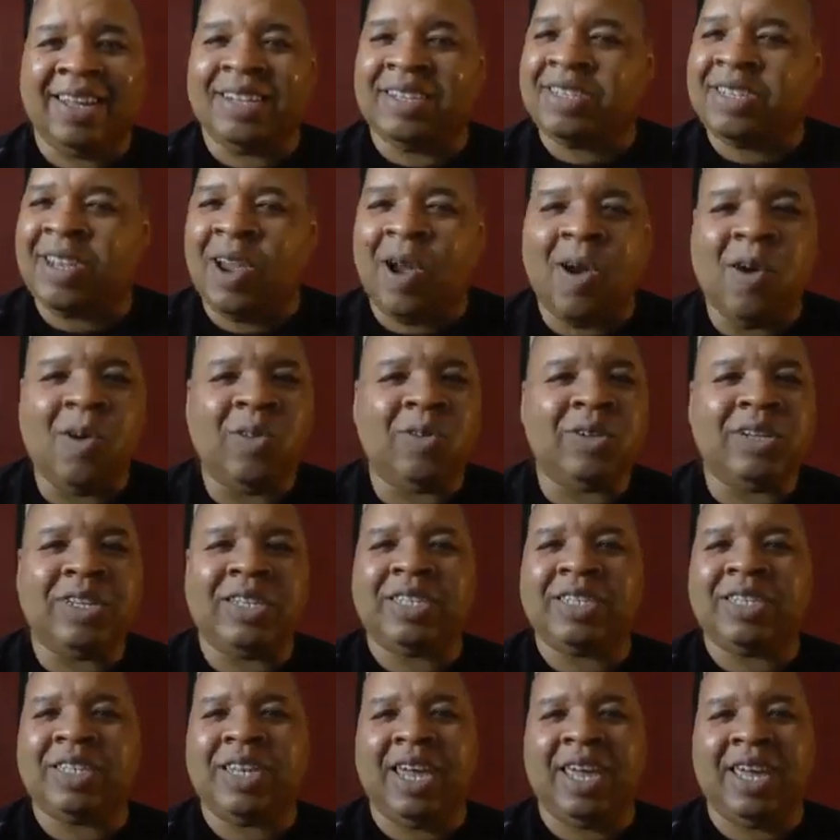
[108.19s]
it
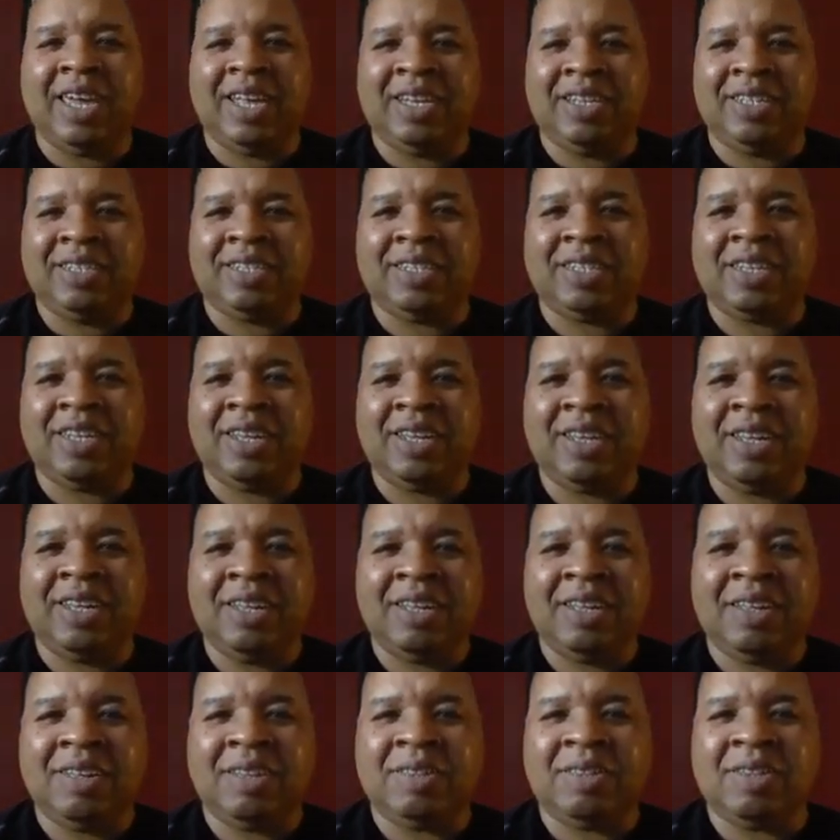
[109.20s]
totally changed
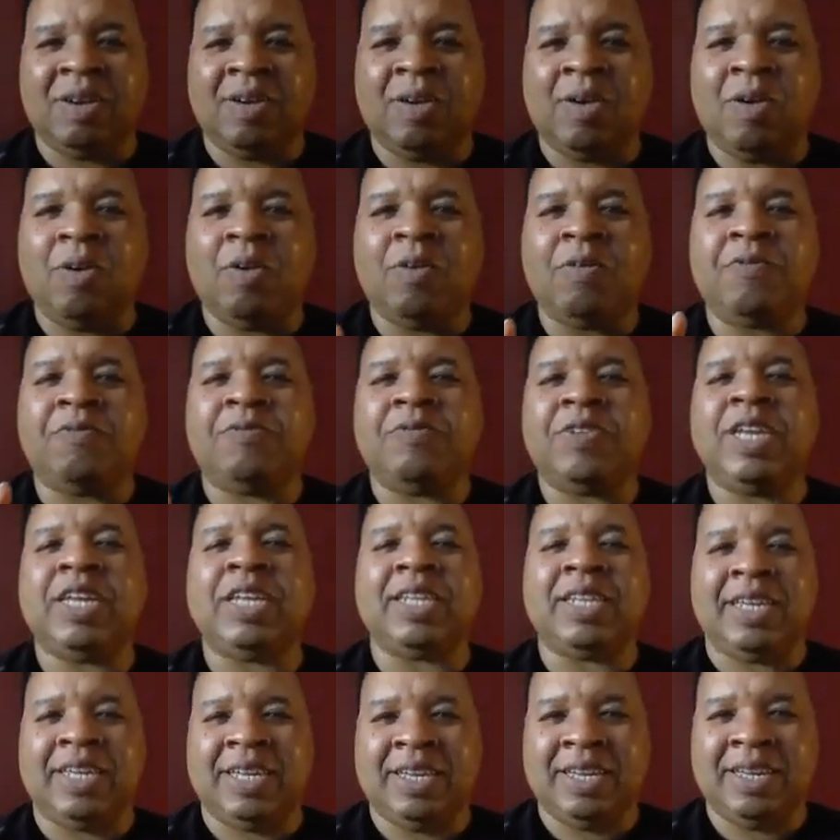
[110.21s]
their whole
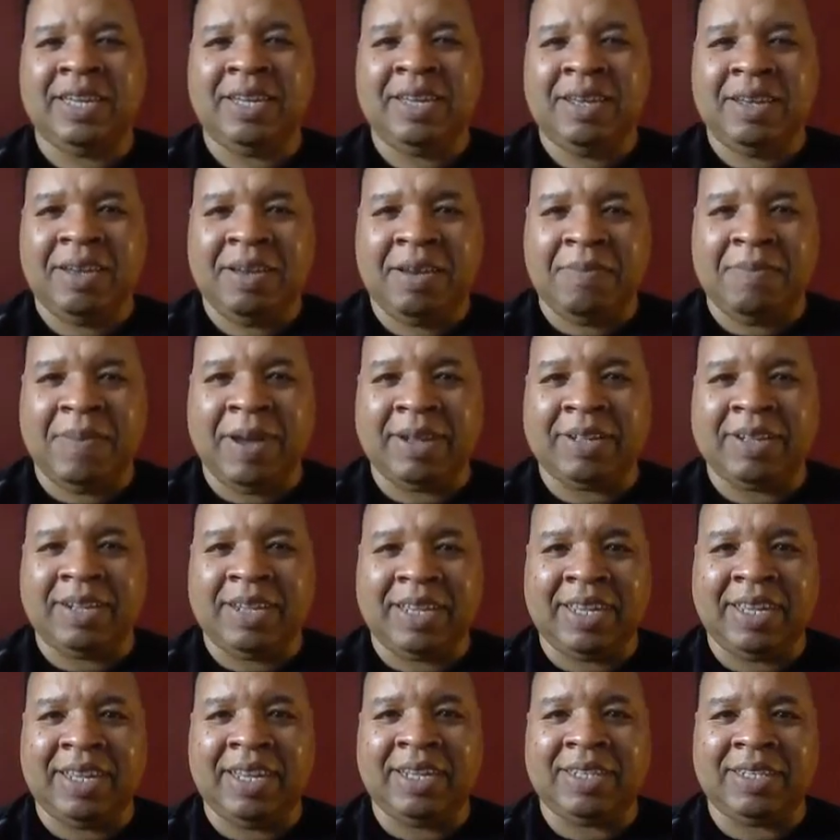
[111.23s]
feeling about
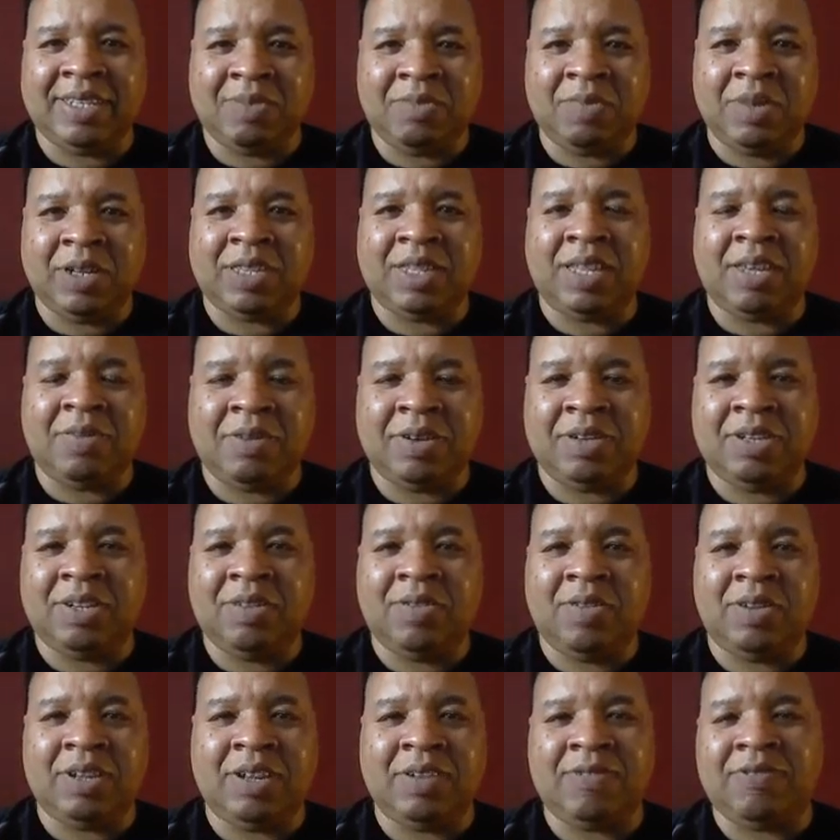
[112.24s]
the kids and what they were
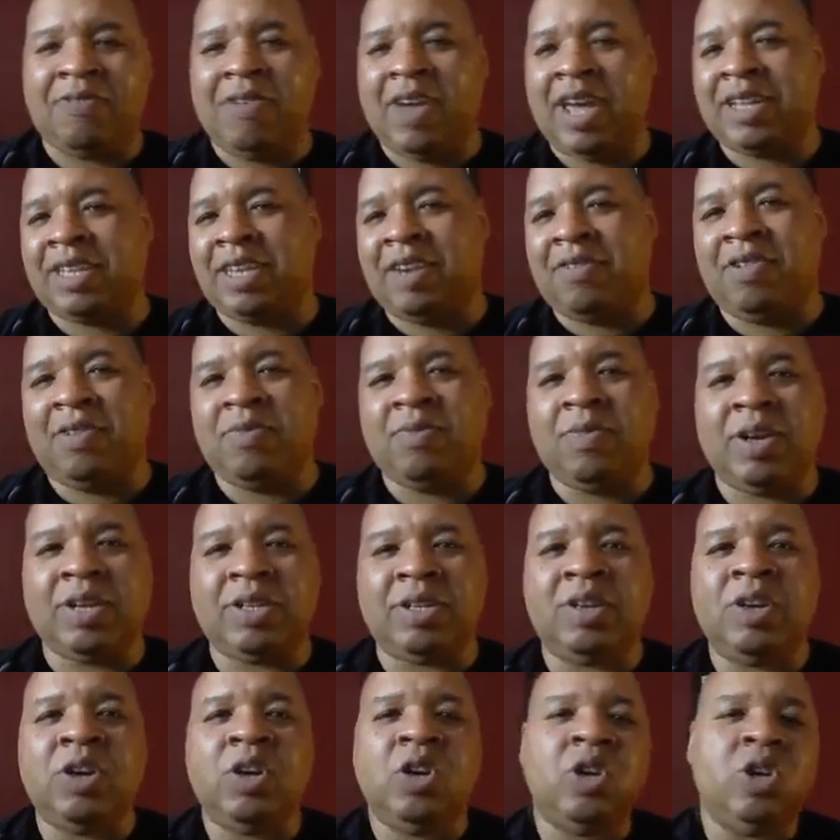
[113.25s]
doing. In fact,
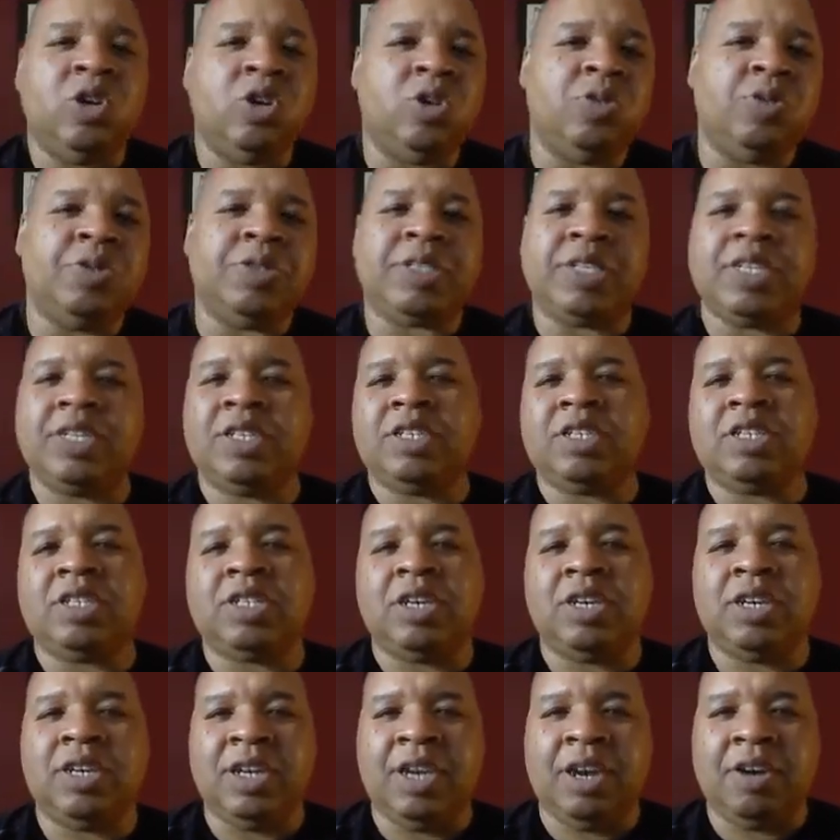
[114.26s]
everyone who was in
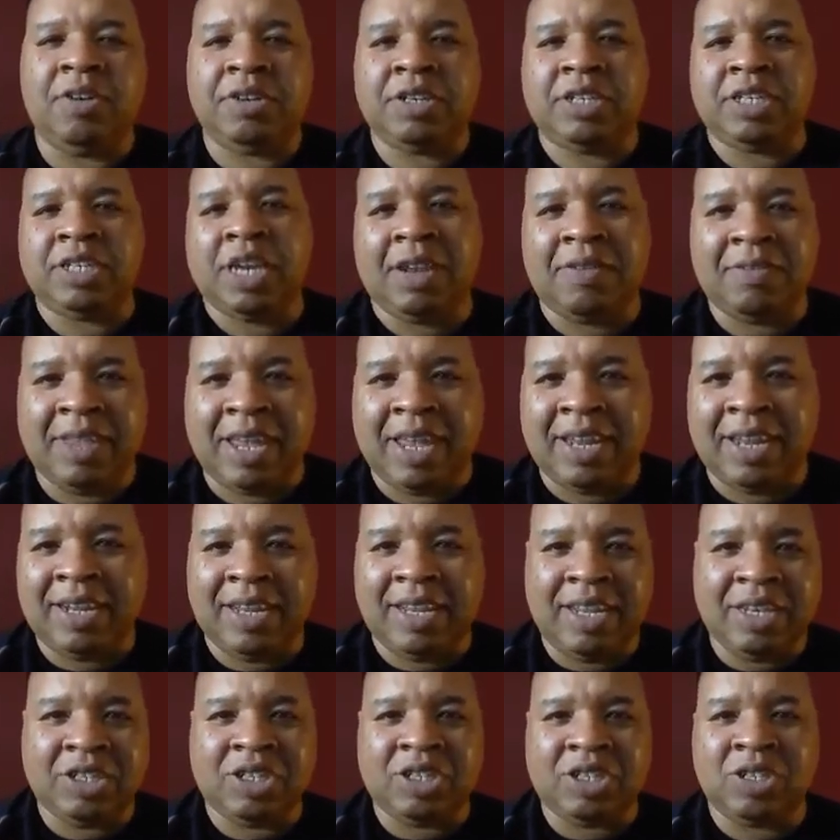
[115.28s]
earshot of that
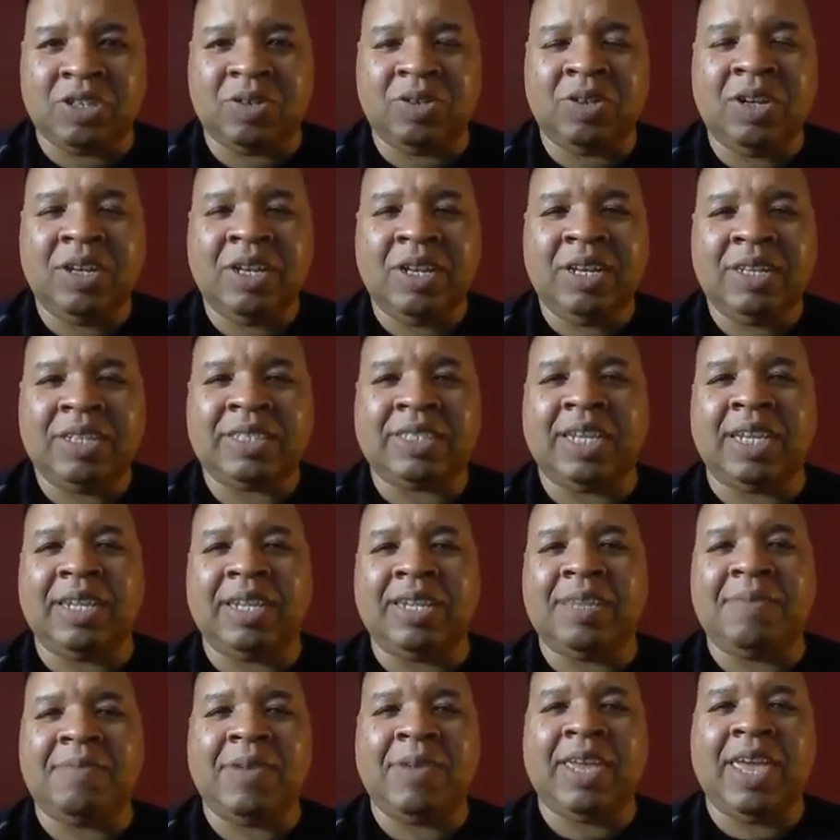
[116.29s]
issue
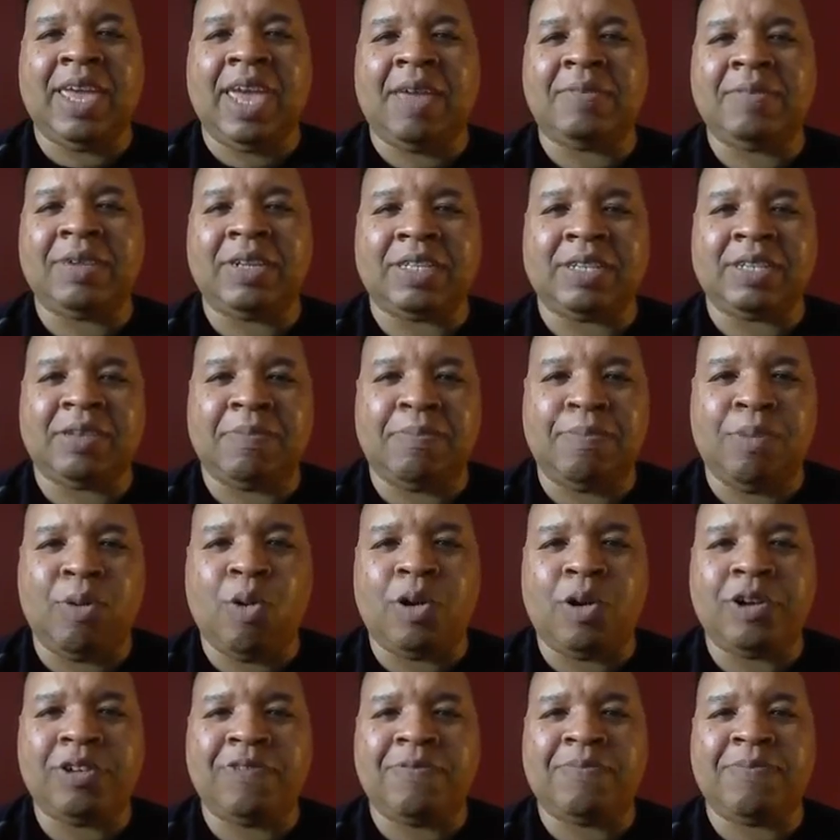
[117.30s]
suddenly became the
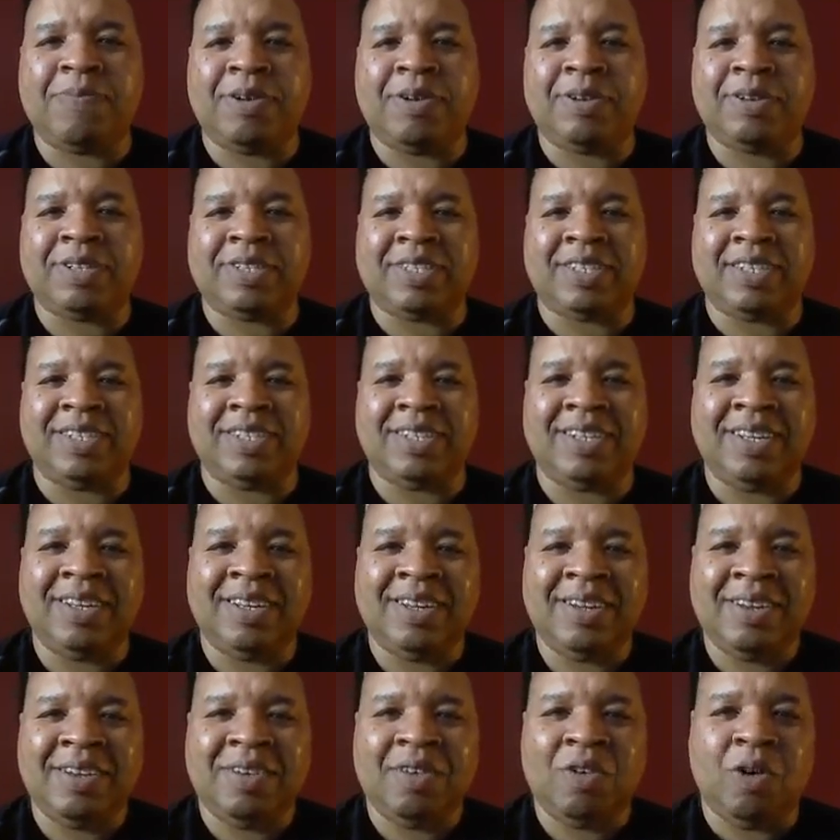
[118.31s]
supportive person
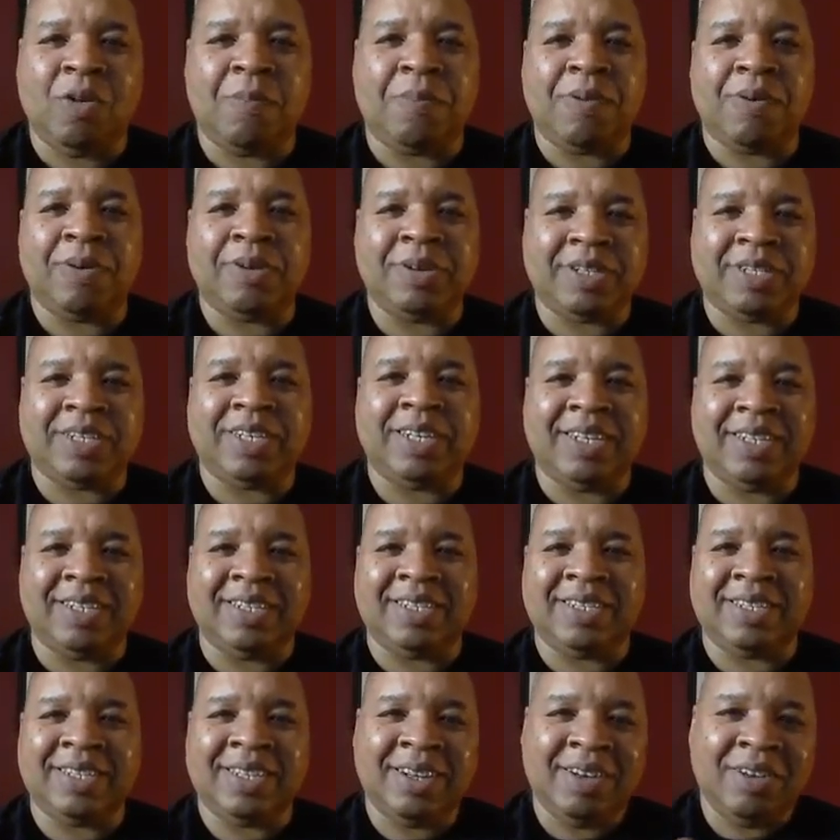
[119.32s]
or
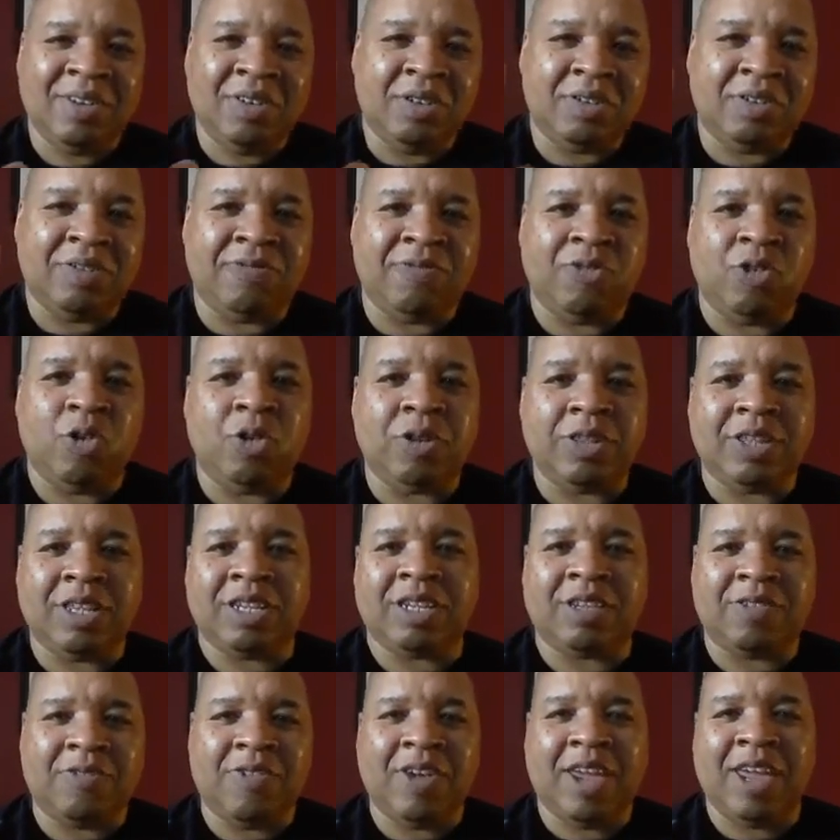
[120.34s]
persons for
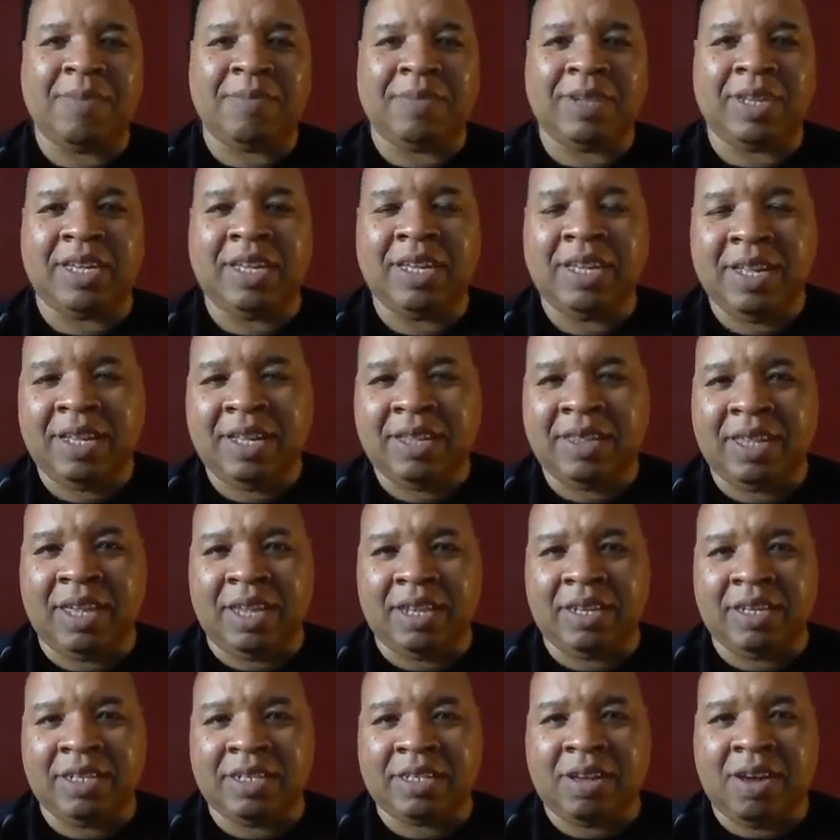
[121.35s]
this family
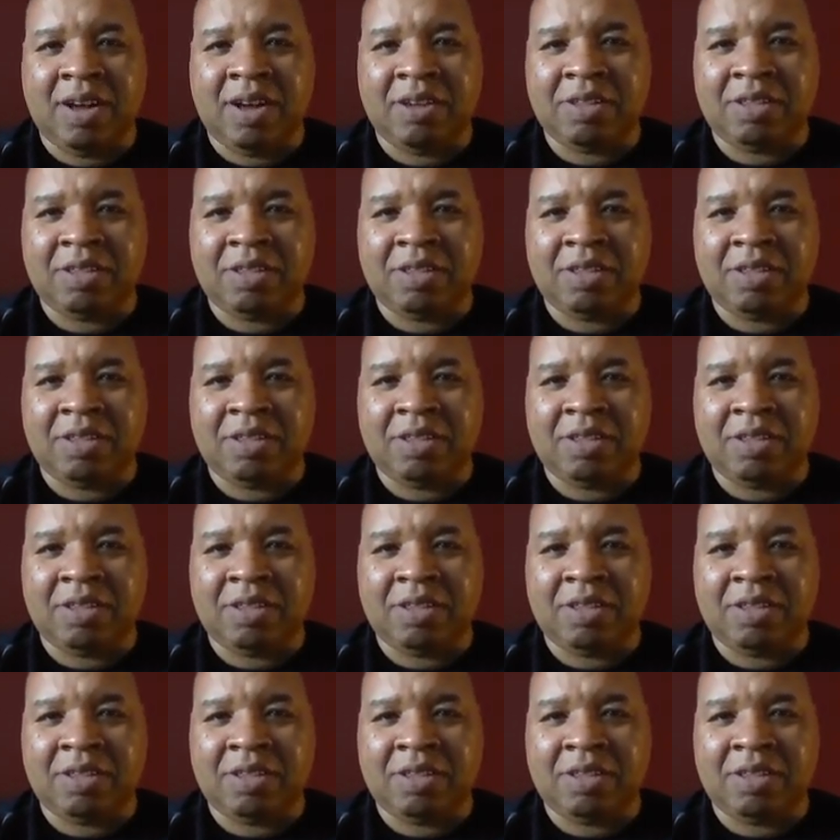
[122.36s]
that had just